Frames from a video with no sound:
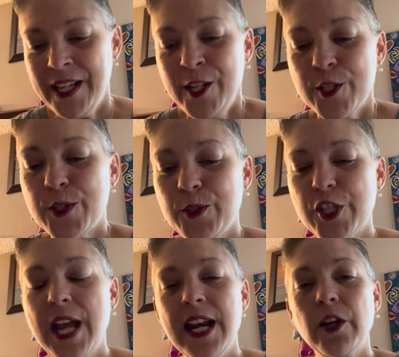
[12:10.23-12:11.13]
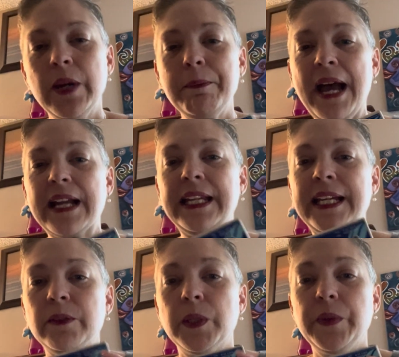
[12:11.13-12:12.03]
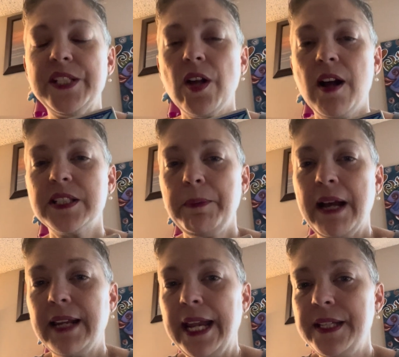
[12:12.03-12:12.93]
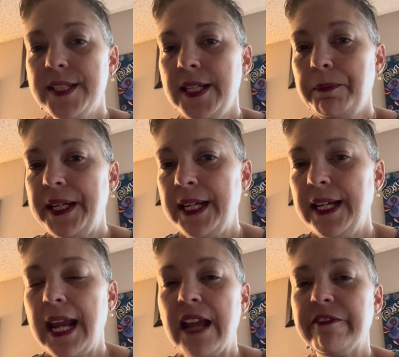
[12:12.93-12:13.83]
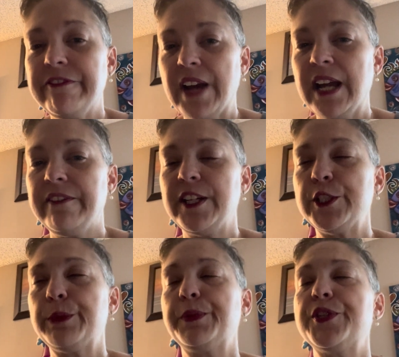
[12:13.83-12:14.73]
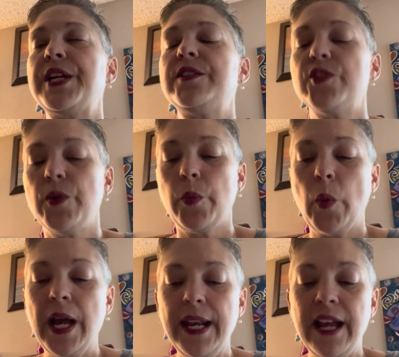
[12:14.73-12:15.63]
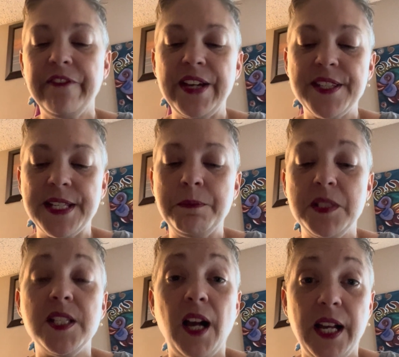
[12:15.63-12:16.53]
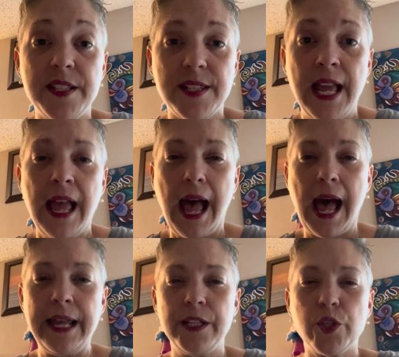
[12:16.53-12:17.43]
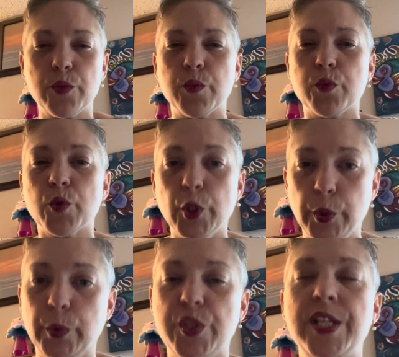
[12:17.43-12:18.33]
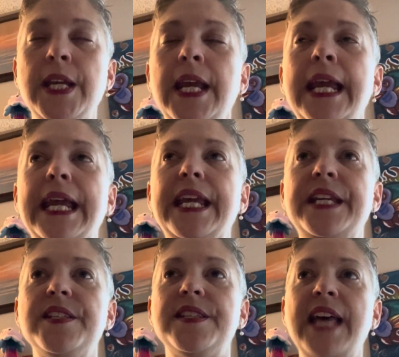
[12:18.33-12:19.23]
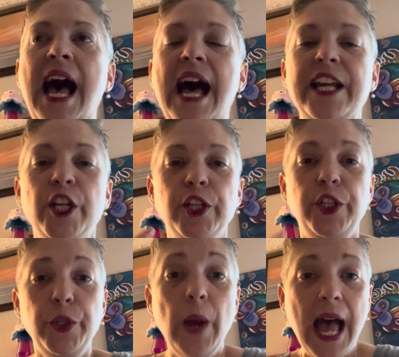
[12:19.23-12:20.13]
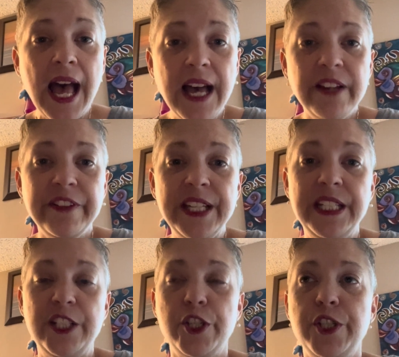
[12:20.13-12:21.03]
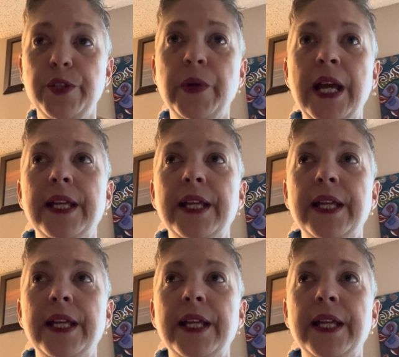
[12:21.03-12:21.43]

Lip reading: So just kind of going back again where we talked about ATP and 500%. So what FSM does at its root is that you have an issue.